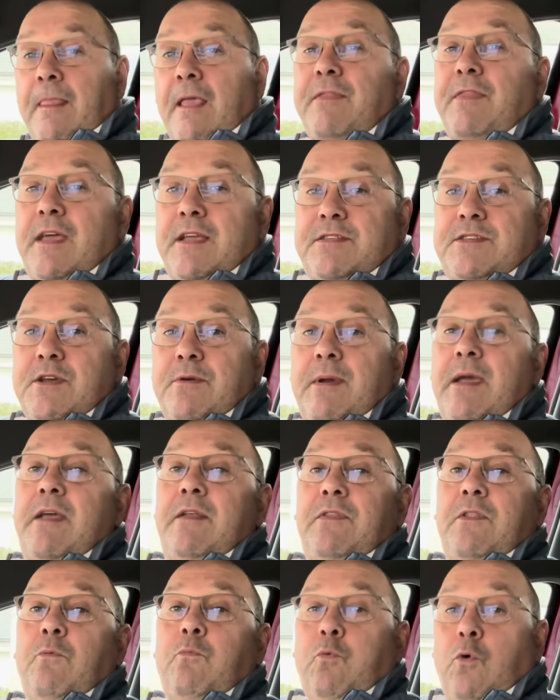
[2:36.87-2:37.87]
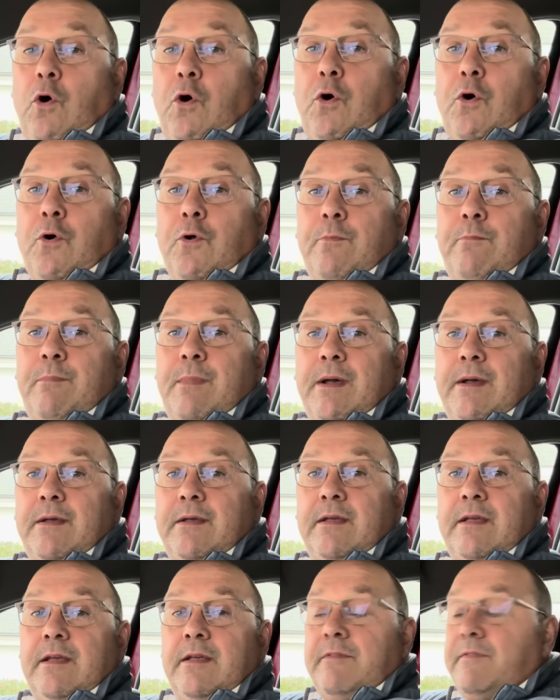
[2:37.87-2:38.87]
They do it in the warm.
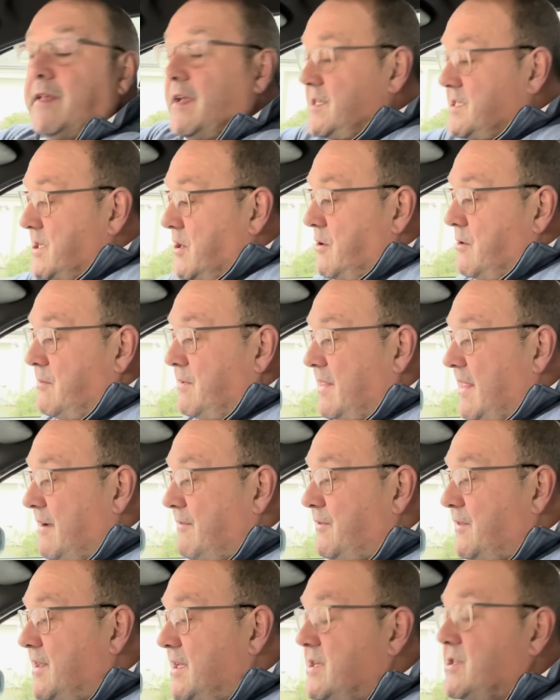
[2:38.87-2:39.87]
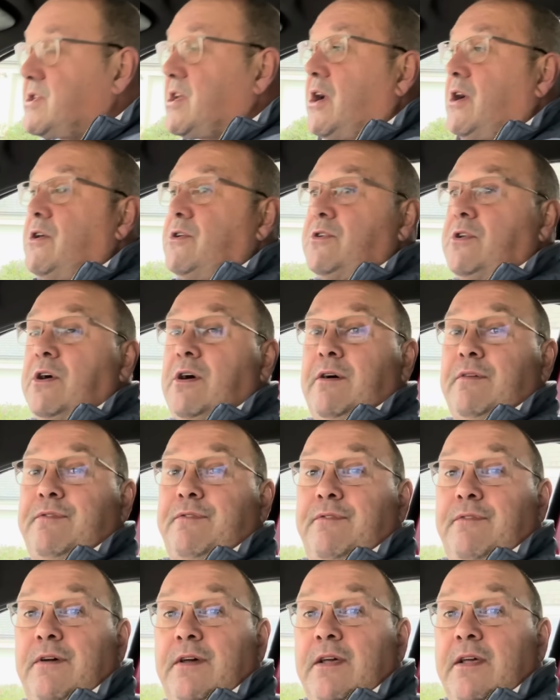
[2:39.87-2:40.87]
They do it with everything turned
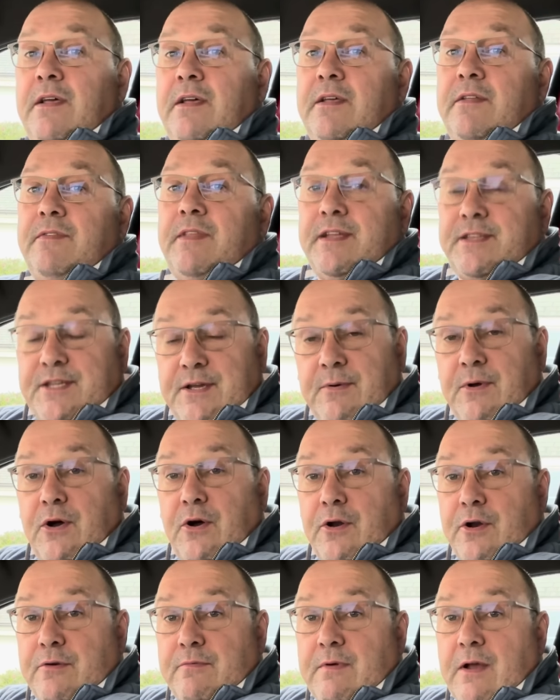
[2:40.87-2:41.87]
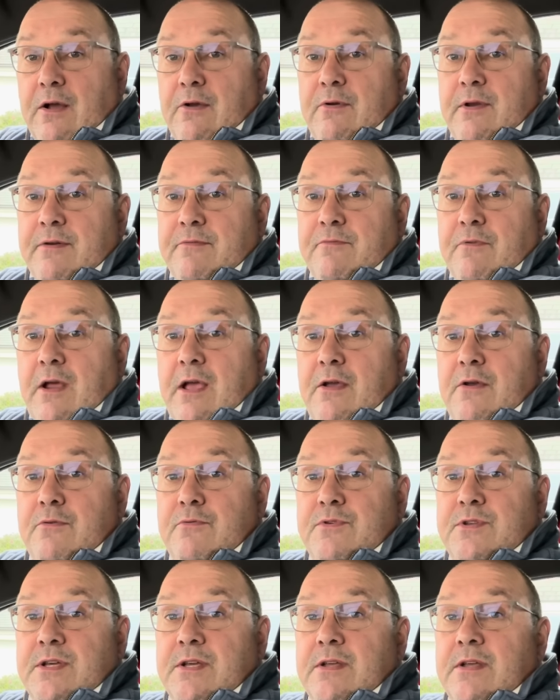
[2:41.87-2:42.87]
off. They do it on a rolling
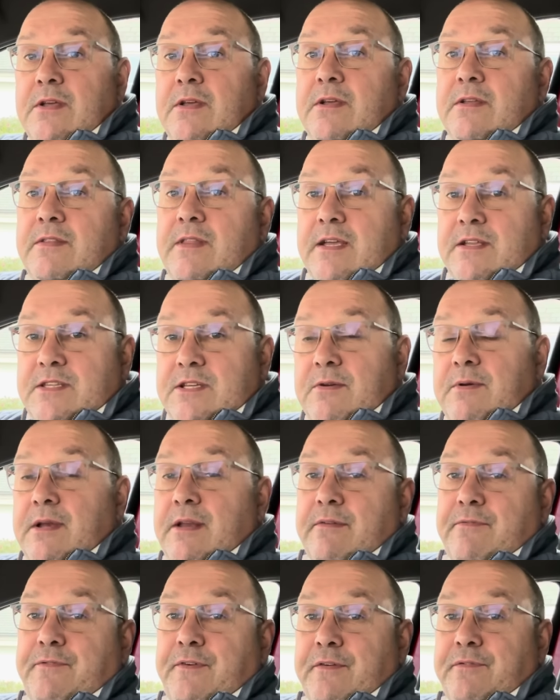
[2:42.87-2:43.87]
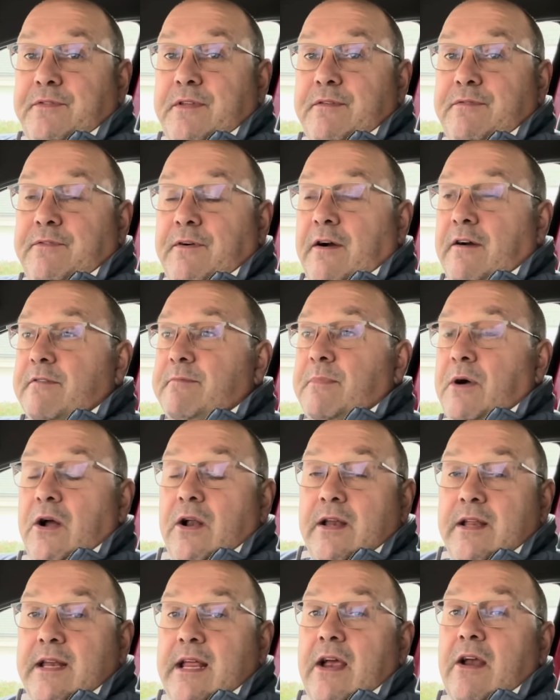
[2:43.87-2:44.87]
road. They do it at 55
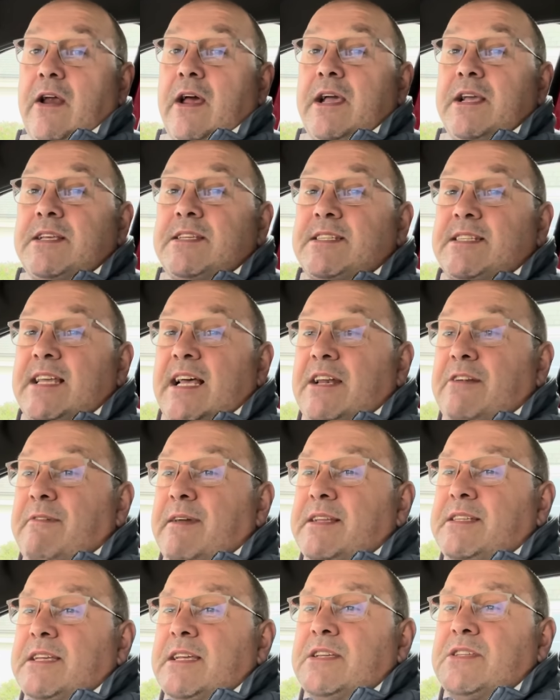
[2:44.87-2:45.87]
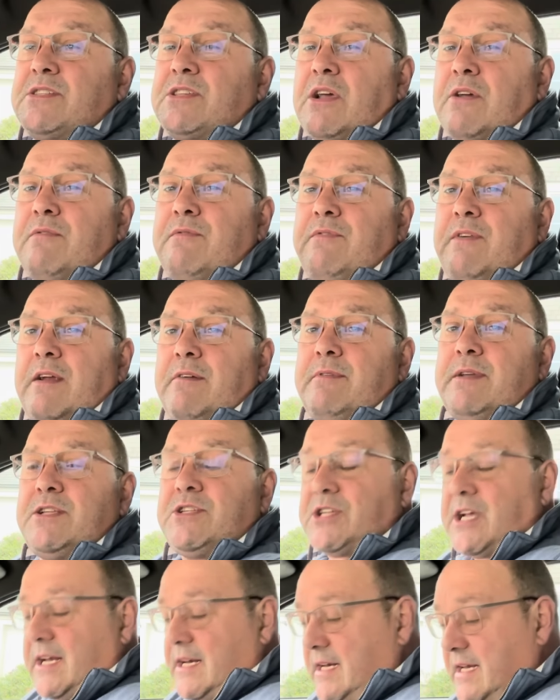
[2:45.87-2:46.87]
mile an hour, accelerating so very
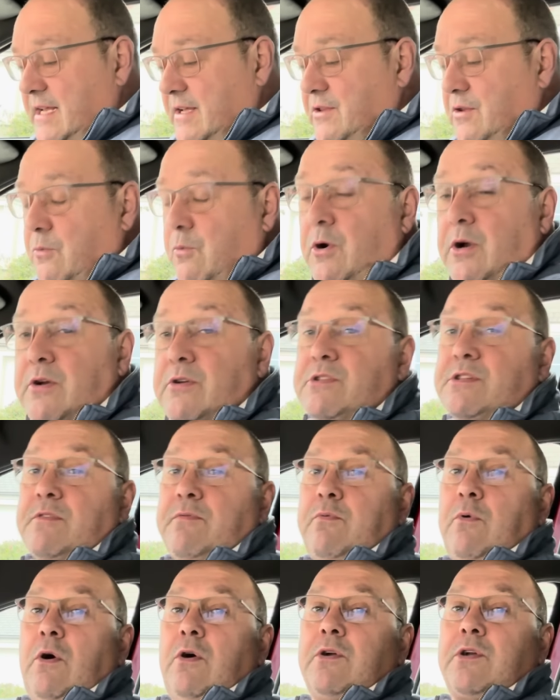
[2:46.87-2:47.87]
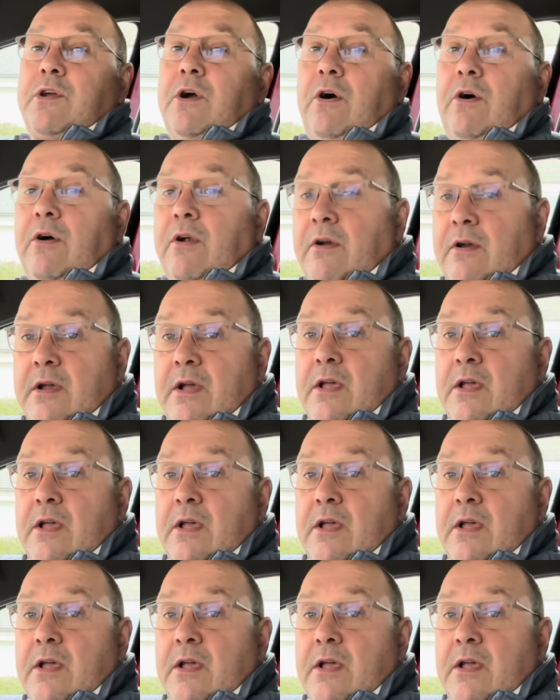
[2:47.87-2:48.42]
gently. In the words of what car?